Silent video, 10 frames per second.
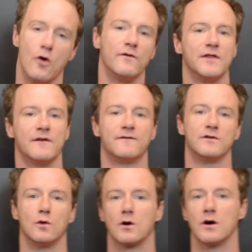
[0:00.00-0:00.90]
over the
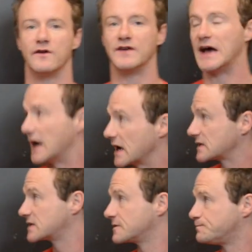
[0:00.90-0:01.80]
floor of
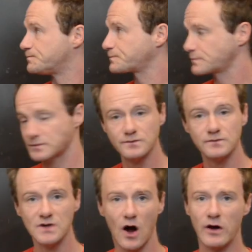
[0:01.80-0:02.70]
x.
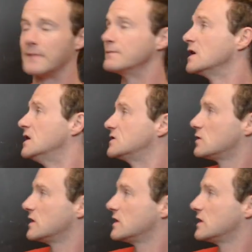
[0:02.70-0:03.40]
Okay, so